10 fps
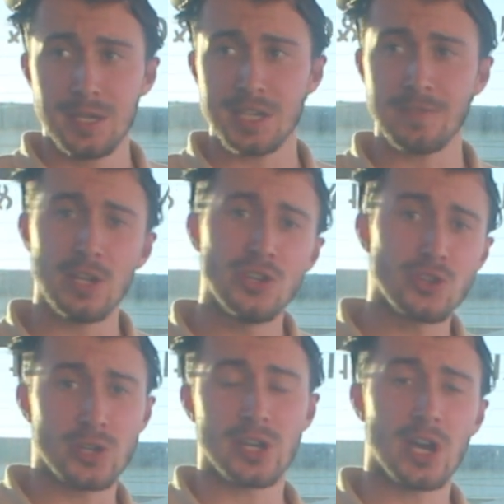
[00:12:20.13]
So if you
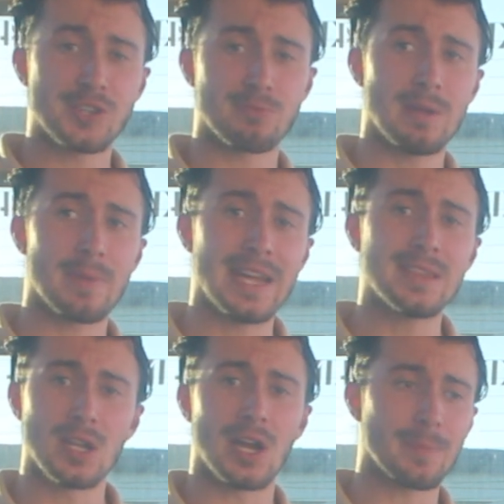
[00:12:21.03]
enjoy, guys, remember, hit
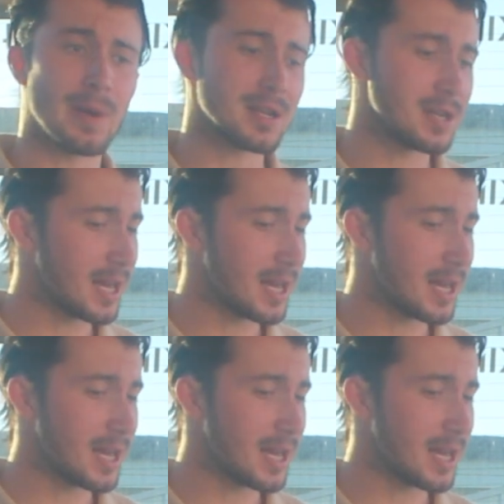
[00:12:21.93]
the like button